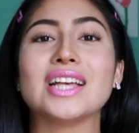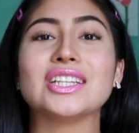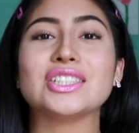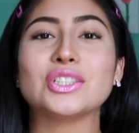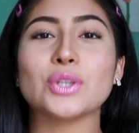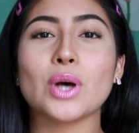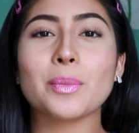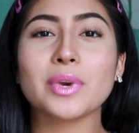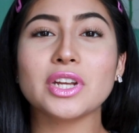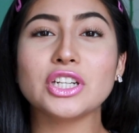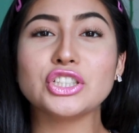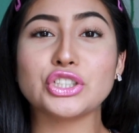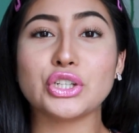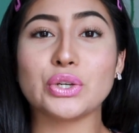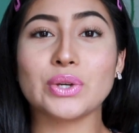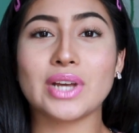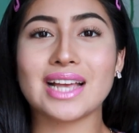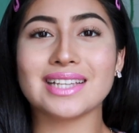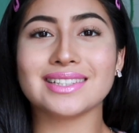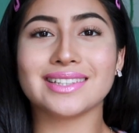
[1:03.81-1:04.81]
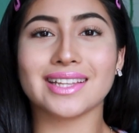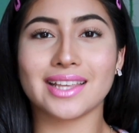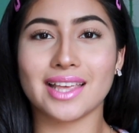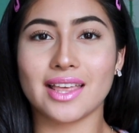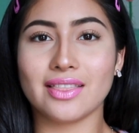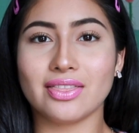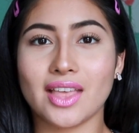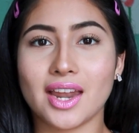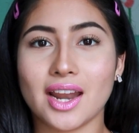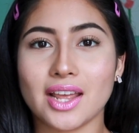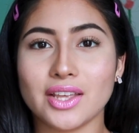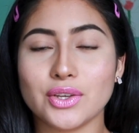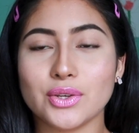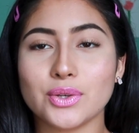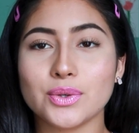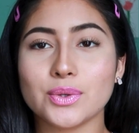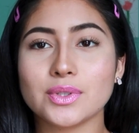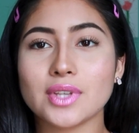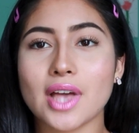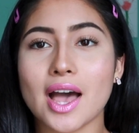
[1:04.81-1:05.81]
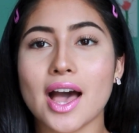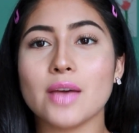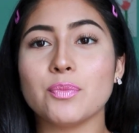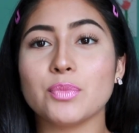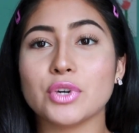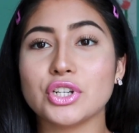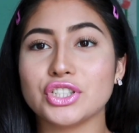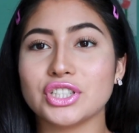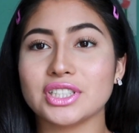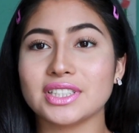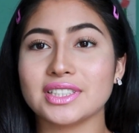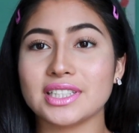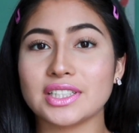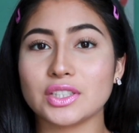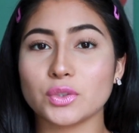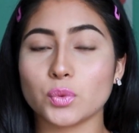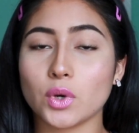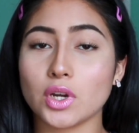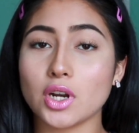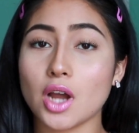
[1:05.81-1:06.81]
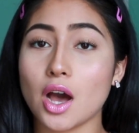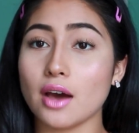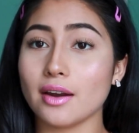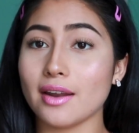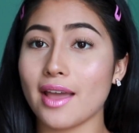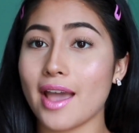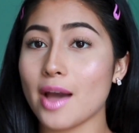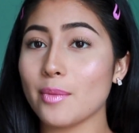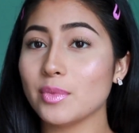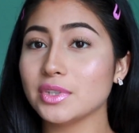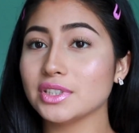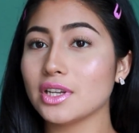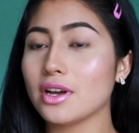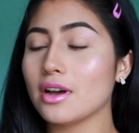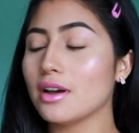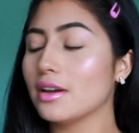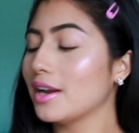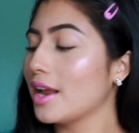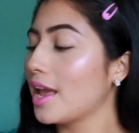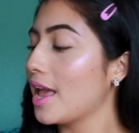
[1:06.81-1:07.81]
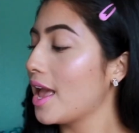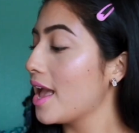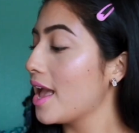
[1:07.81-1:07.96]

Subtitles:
So I'm gonna show you guys the kit that I use. I purchased this one on Amazon.